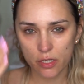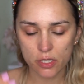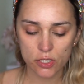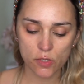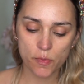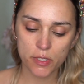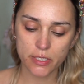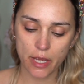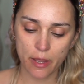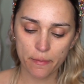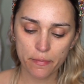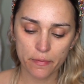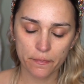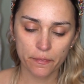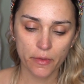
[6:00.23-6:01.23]
needs to be down,
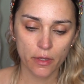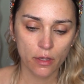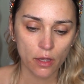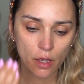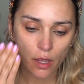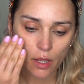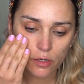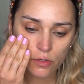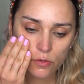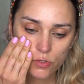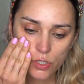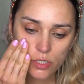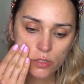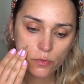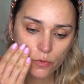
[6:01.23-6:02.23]
and you
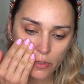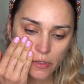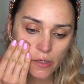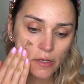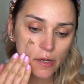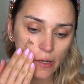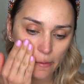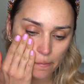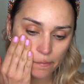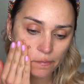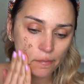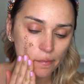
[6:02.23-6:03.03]
just work it in